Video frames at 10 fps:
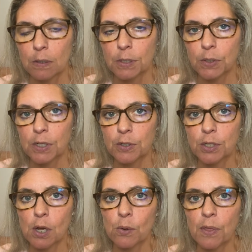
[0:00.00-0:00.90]
So there's
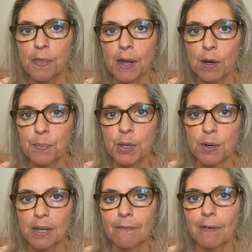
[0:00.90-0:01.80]
no
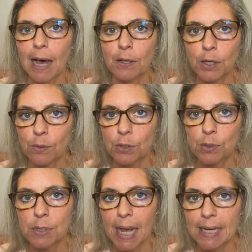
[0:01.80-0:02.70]
therapeutic value to
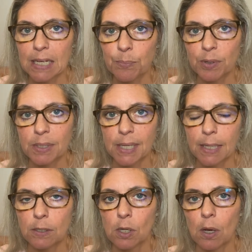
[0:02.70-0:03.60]

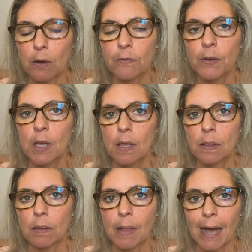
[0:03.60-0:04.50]
90% of
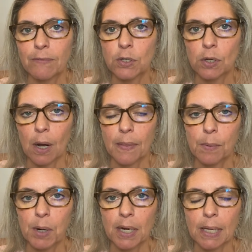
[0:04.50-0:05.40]
the lavender on the
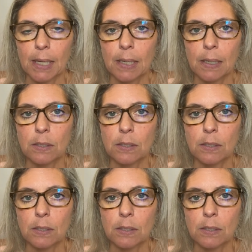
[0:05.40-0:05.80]
market.